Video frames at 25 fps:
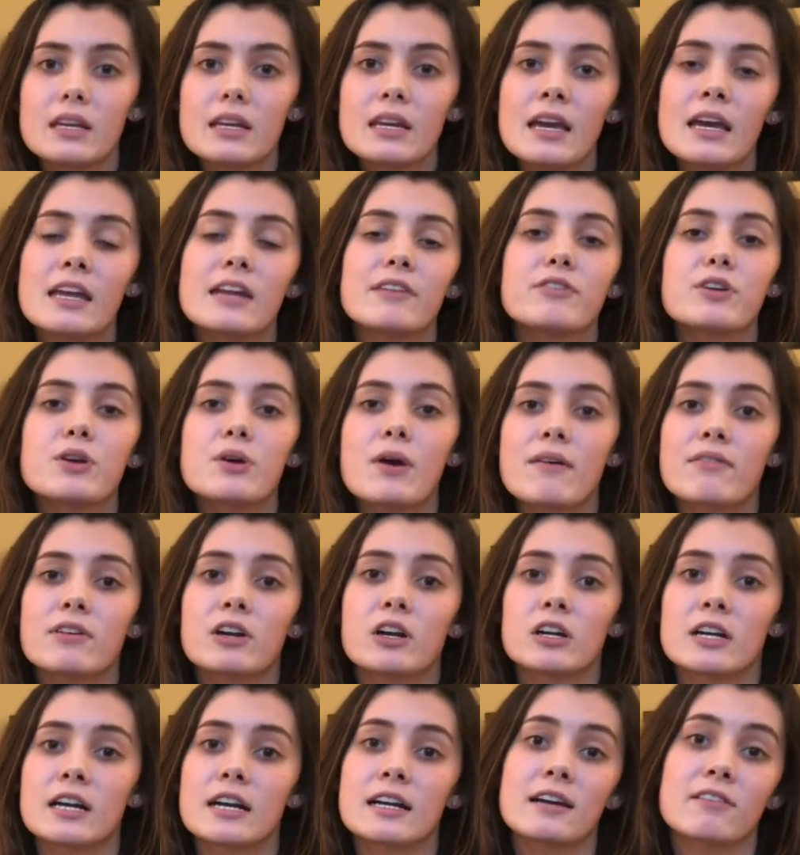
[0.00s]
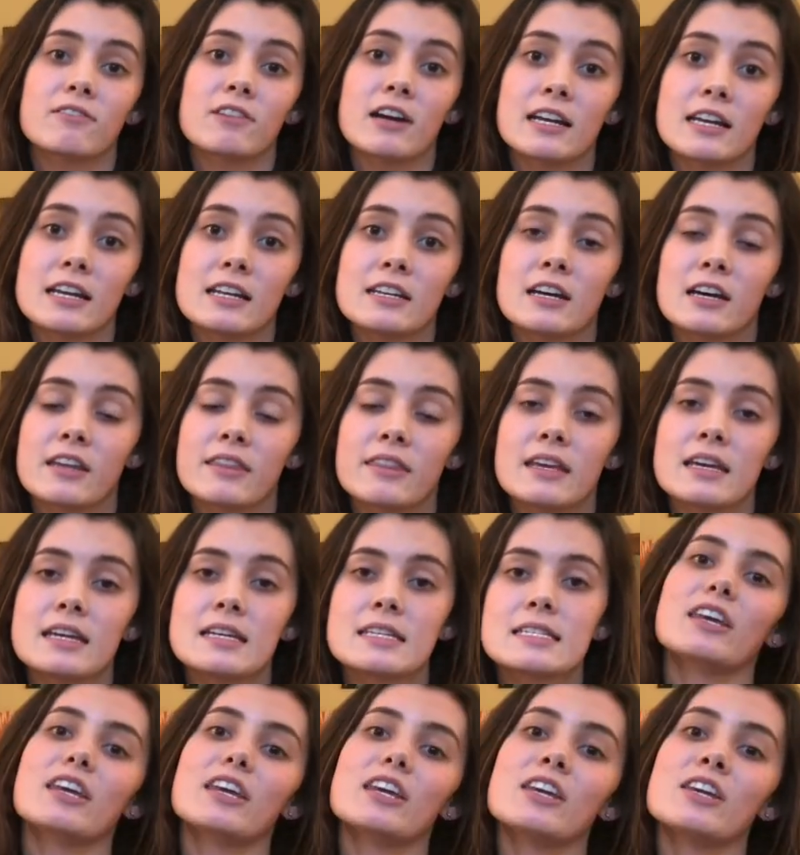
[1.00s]
And if you haven't already done
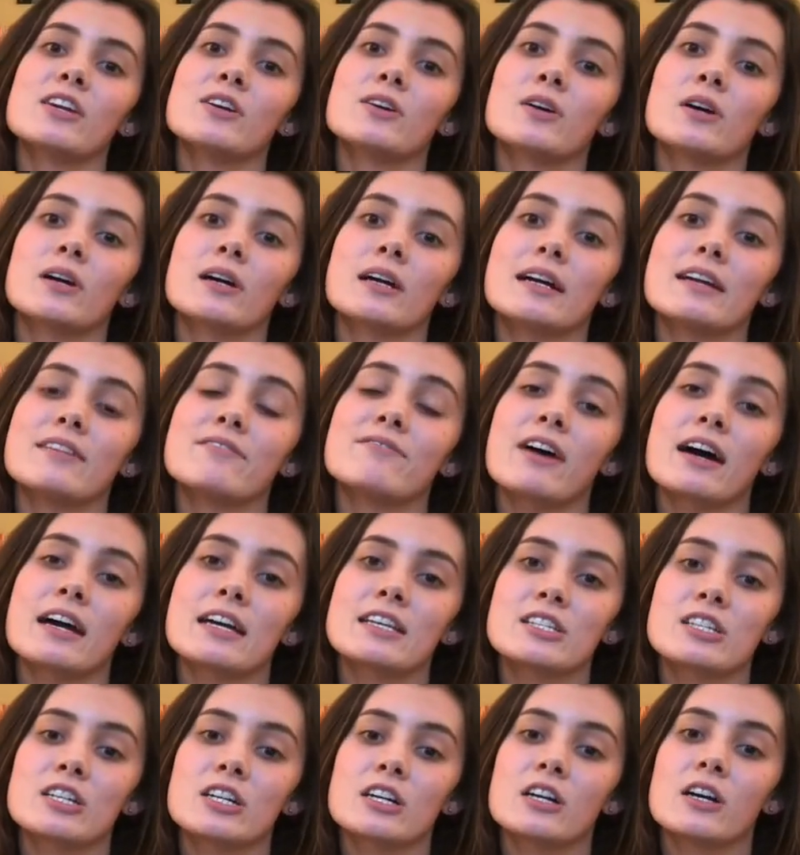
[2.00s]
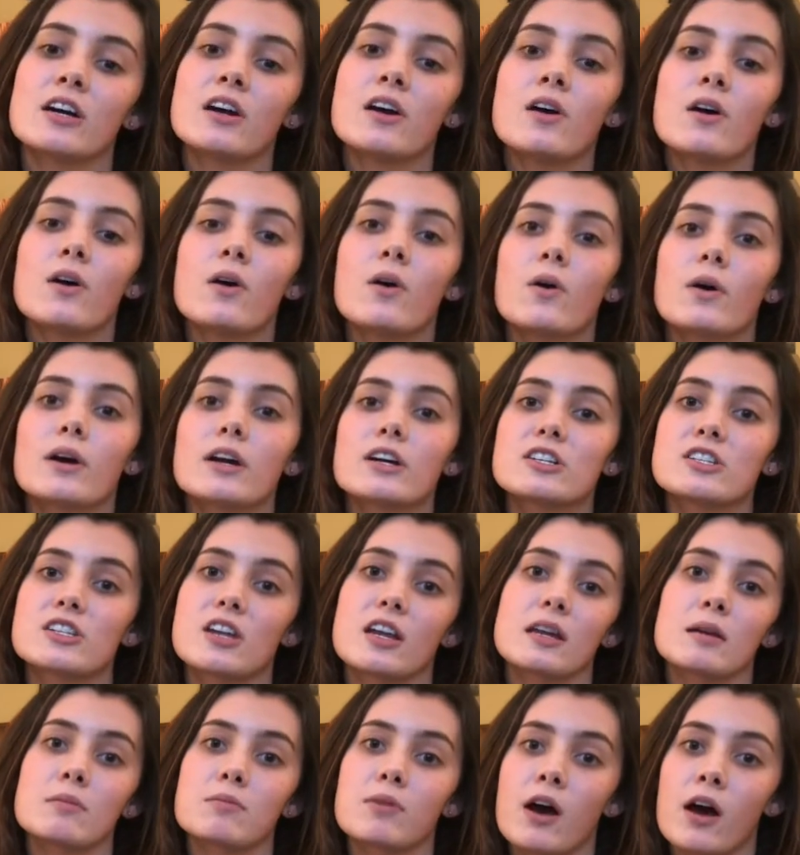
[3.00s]
this, your advisor or your
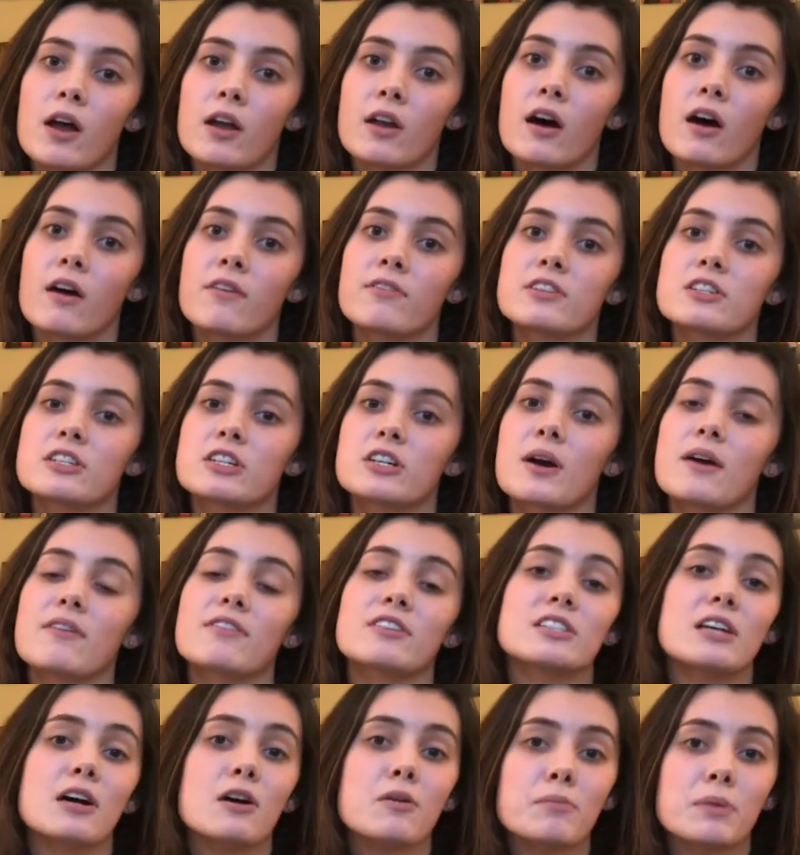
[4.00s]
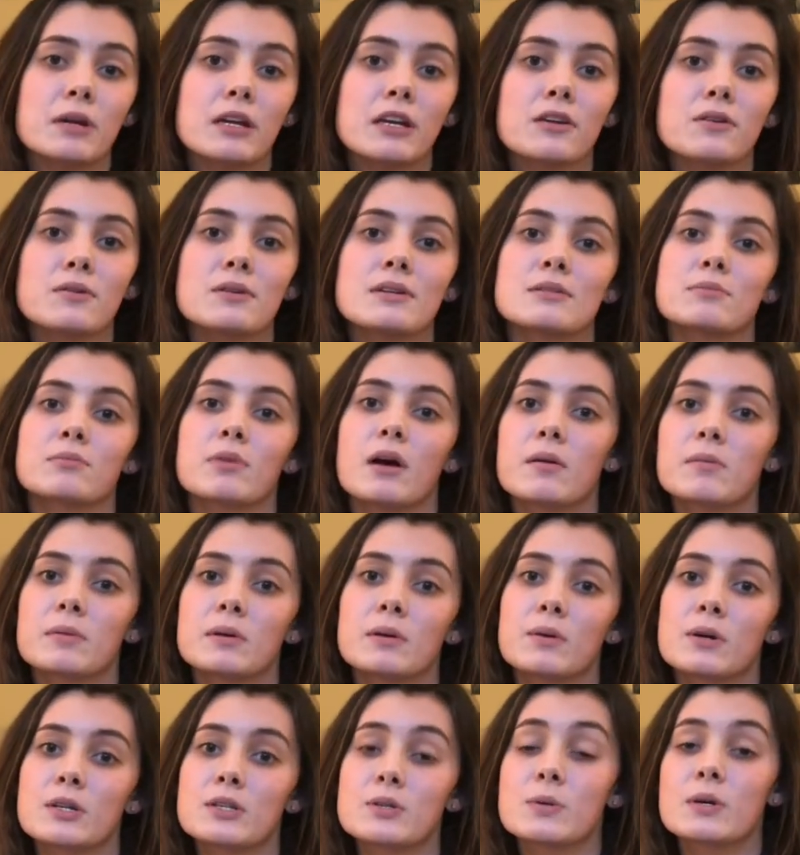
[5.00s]
study abroad officer, whoever's helping you, is probably
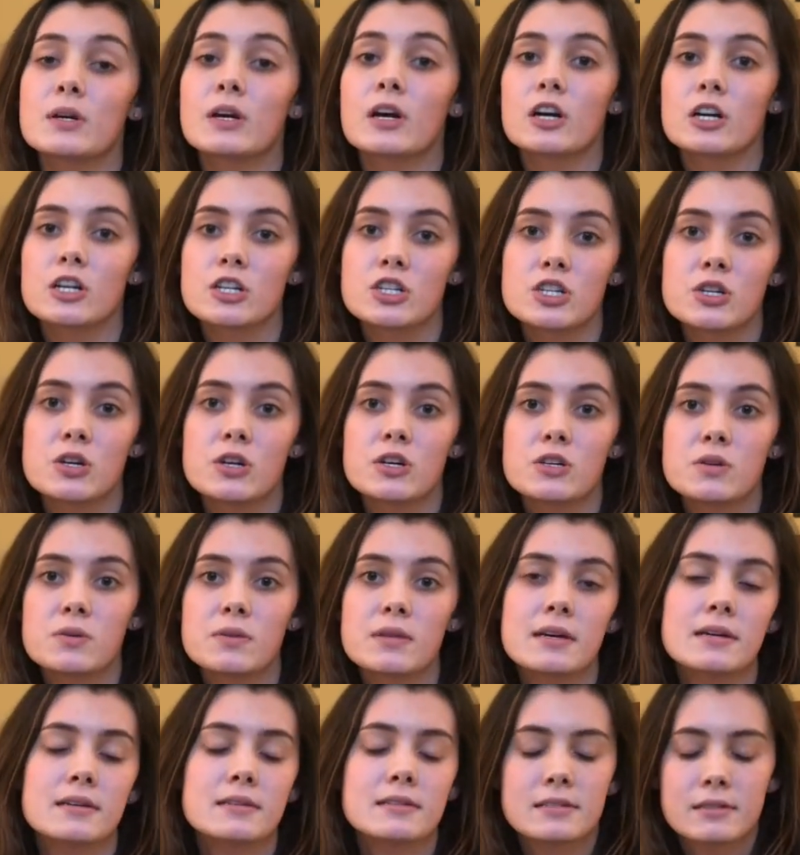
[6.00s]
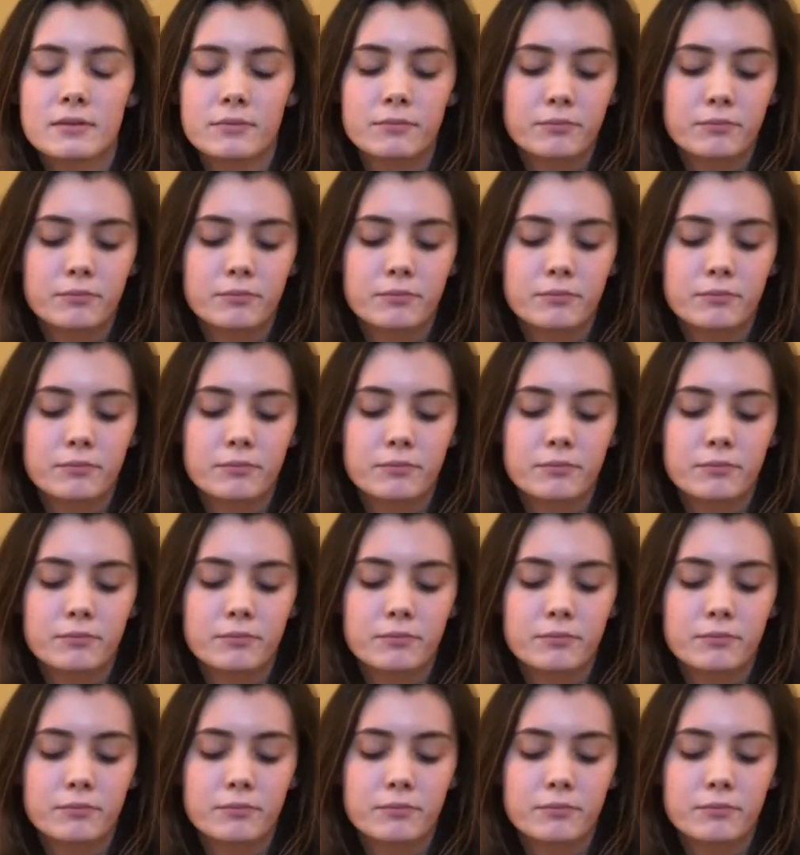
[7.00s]
going to encourage you to do this.